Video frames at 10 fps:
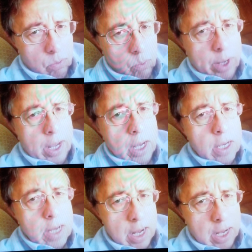We need
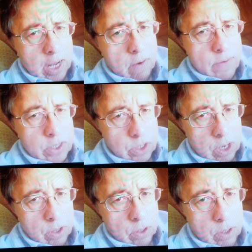to take care of each
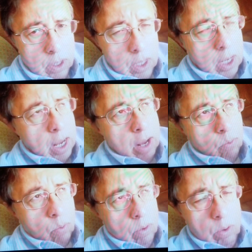other.
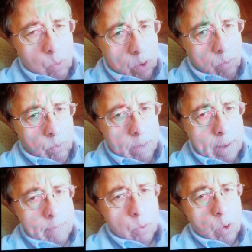And
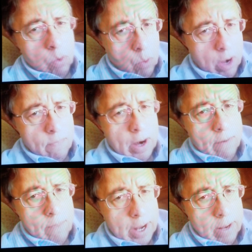remember, when one of
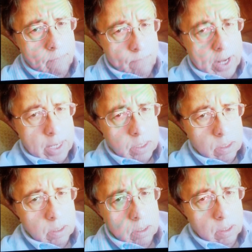our vets
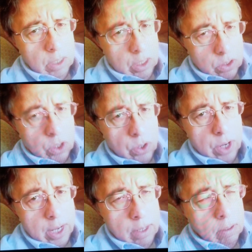is
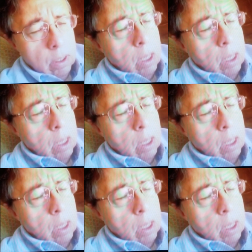hurting,